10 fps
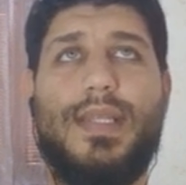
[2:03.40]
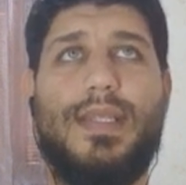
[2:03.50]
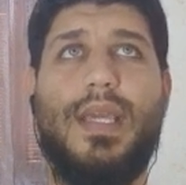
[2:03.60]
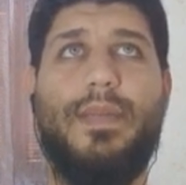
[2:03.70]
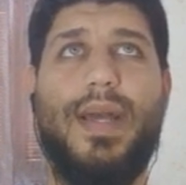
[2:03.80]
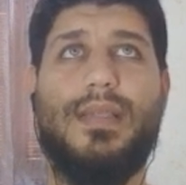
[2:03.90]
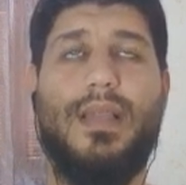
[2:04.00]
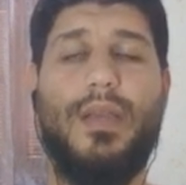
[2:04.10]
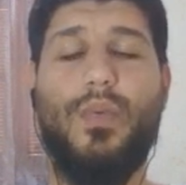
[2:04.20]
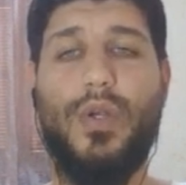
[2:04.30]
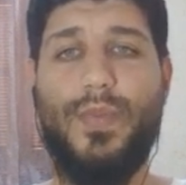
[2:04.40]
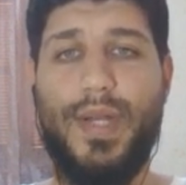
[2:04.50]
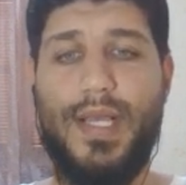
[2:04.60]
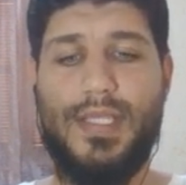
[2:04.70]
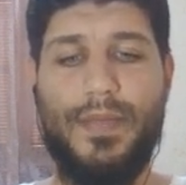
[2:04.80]
a CMS like
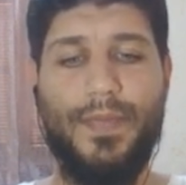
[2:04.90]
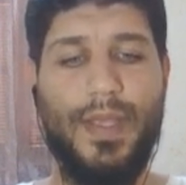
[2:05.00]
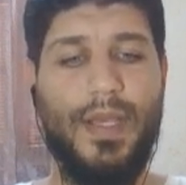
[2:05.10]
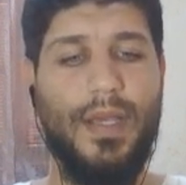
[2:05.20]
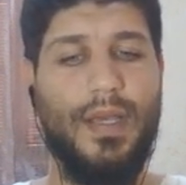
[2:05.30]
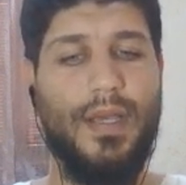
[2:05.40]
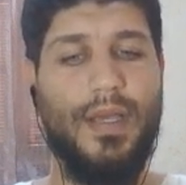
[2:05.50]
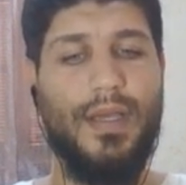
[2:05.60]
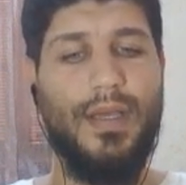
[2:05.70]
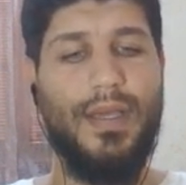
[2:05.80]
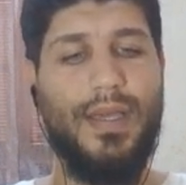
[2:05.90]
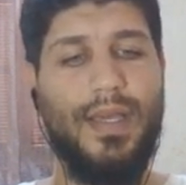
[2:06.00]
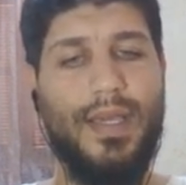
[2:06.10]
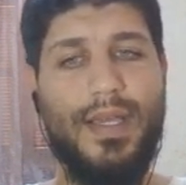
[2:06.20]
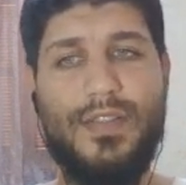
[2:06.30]
WordPress,
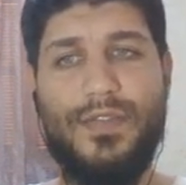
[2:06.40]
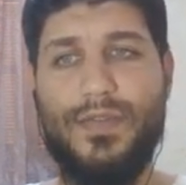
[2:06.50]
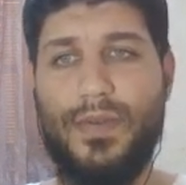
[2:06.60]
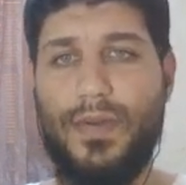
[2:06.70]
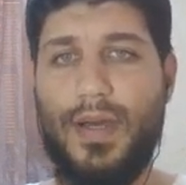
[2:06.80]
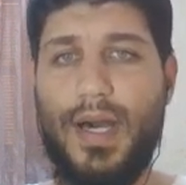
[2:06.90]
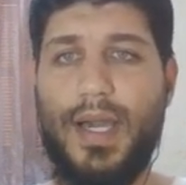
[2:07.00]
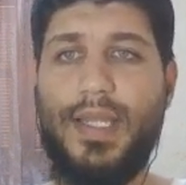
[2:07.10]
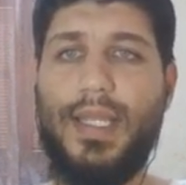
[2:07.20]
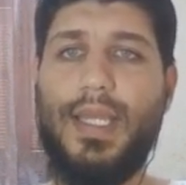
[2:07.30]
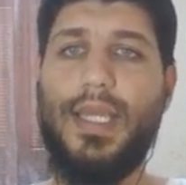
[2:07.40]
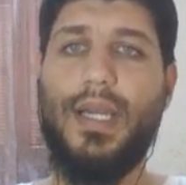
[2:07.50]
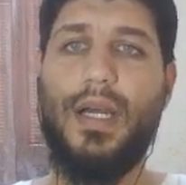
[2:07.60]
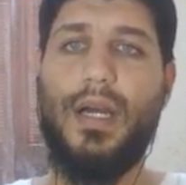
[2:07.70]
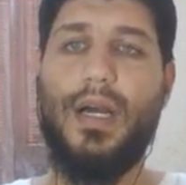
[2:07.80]
it's highly
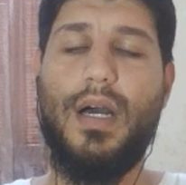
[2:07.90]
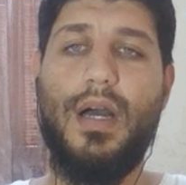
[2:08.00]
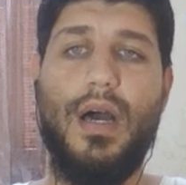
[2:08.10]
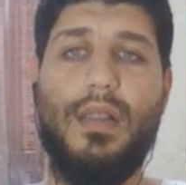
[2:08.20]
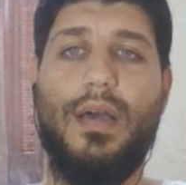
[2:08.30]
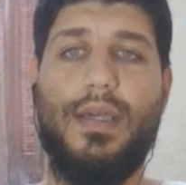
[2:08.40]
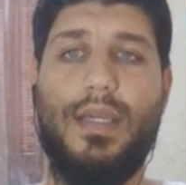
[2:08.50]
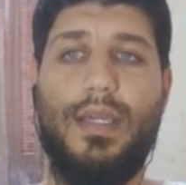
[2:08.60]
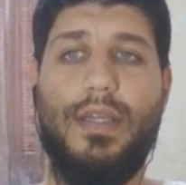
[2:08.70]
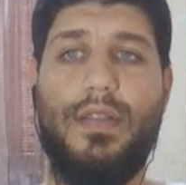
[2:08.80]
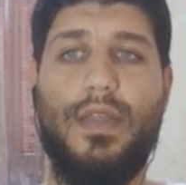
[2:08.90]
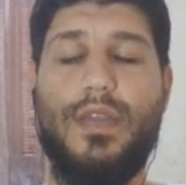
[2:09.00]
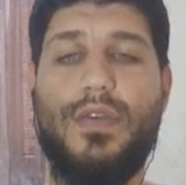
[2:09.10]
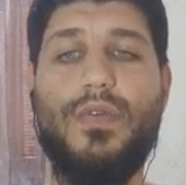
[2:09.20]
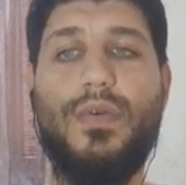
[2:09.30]
unlucky that the
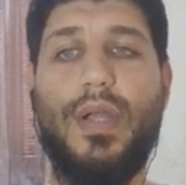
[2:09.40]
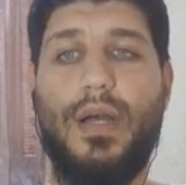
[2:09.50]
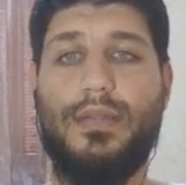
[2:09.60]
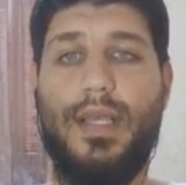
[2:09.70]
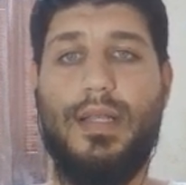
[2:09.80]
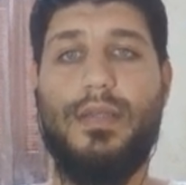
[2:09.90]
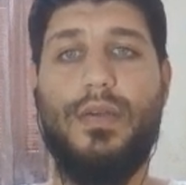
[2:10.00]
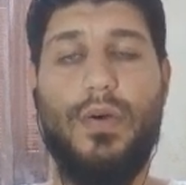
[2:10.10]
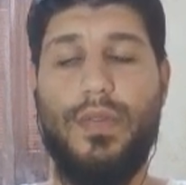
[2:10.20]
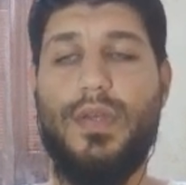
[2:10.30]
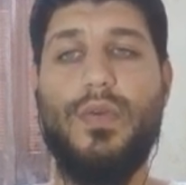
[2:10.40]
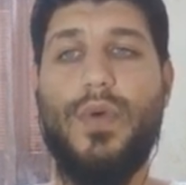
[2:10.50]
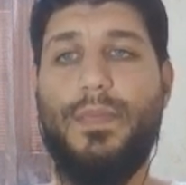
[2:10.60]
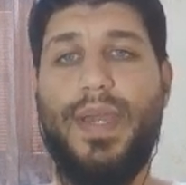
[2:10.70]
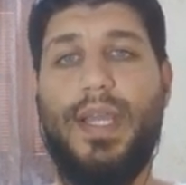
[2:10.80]
new content or the new
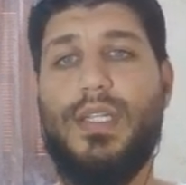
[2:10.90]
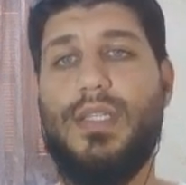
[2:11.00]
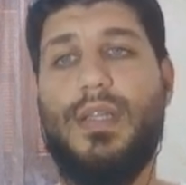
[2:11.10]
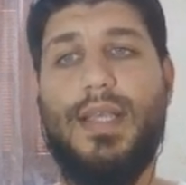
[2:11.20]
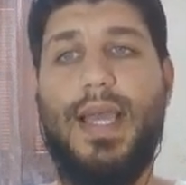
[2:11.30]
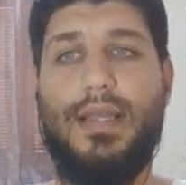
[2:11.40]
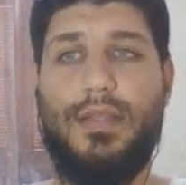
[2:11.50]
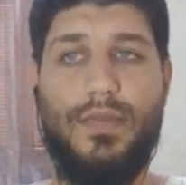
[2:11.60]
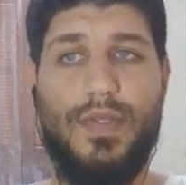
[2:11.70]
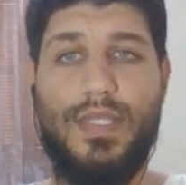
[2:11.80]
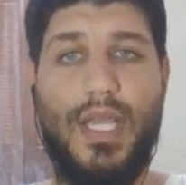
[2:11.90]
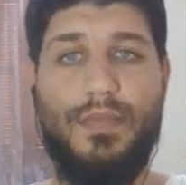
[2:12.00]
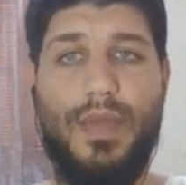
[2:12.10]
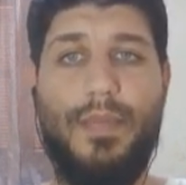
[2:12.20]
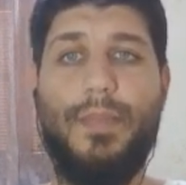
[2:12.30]
web page is not added to the
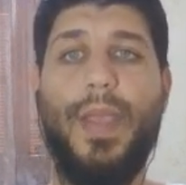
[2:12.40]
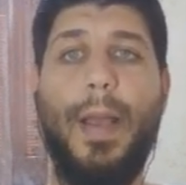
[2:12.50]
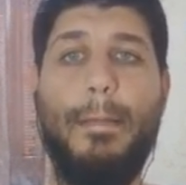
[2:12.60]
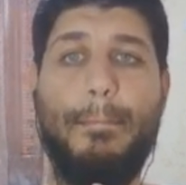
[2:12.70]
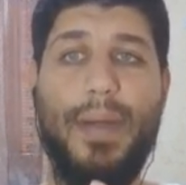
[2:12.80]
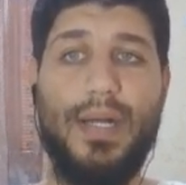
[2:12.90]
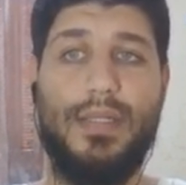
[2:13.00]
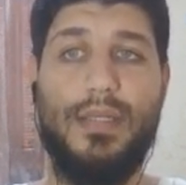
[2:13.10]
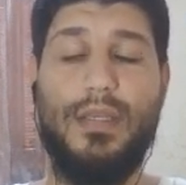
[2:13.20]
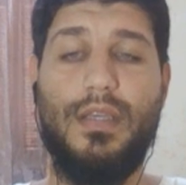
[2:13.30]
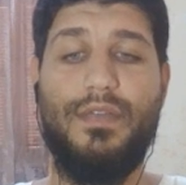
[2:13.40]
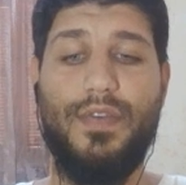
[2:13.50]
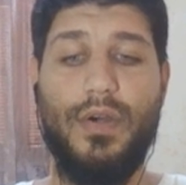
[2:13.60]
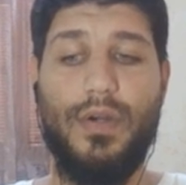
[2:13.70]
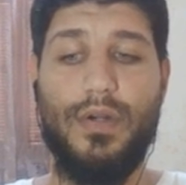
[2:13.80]
sitemap. But if
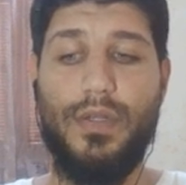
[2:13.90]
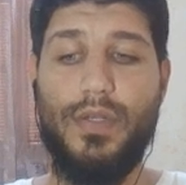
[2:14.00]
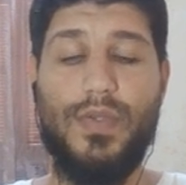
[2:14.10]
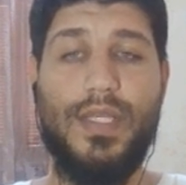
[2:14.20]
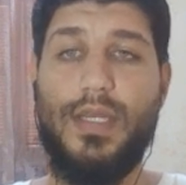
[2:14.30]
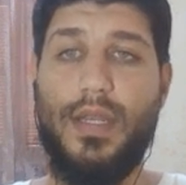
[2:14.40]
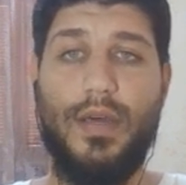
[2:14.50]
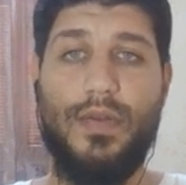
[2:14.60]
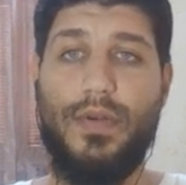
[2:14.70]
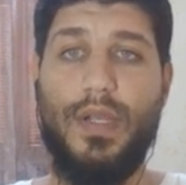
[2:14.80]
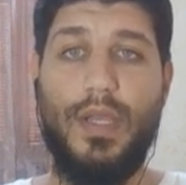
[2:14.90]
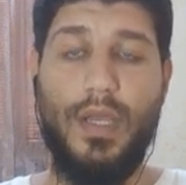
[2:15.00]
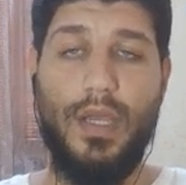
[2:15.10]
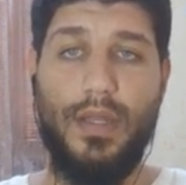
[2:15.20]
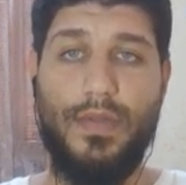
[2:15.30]
you're using another
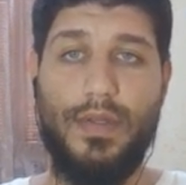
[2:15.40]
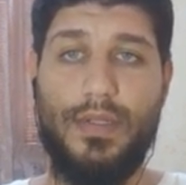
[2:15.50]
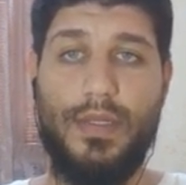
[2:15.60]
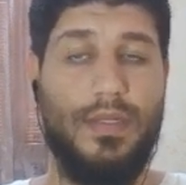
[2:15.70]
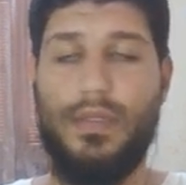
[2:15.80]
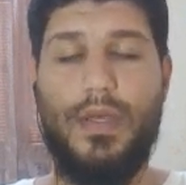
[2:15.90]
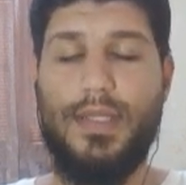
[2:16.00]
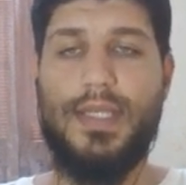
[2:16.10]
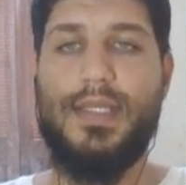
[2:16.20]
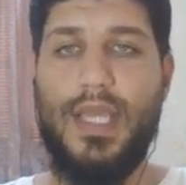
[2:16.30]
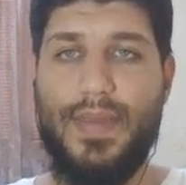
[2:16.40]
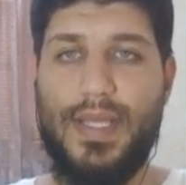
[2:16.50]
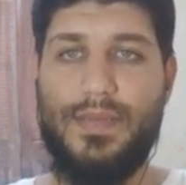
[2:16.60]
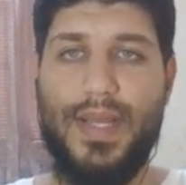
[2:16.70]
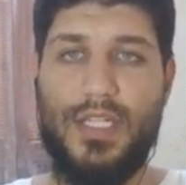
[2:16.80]
not a
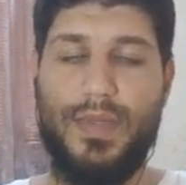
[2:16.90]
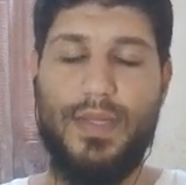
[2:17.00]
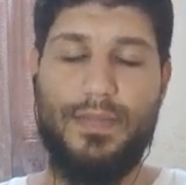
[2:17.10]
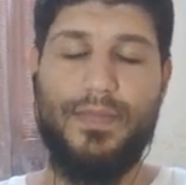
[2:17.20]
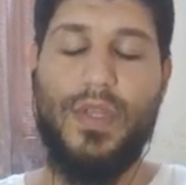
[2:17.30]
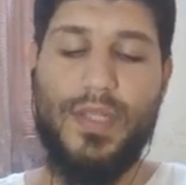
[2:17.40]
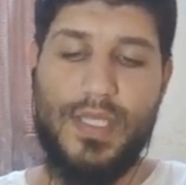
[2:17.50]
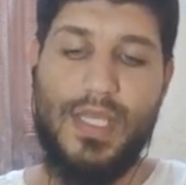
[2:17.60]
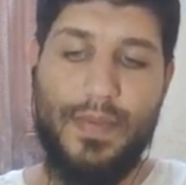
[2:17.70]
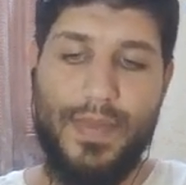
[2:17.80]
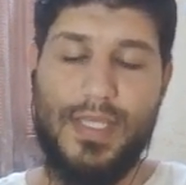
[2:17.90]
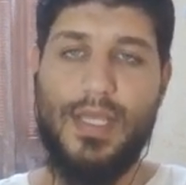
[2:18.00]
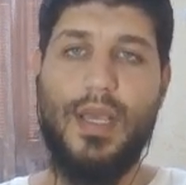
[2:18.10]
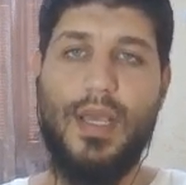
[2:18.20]
CMS management, not a CMS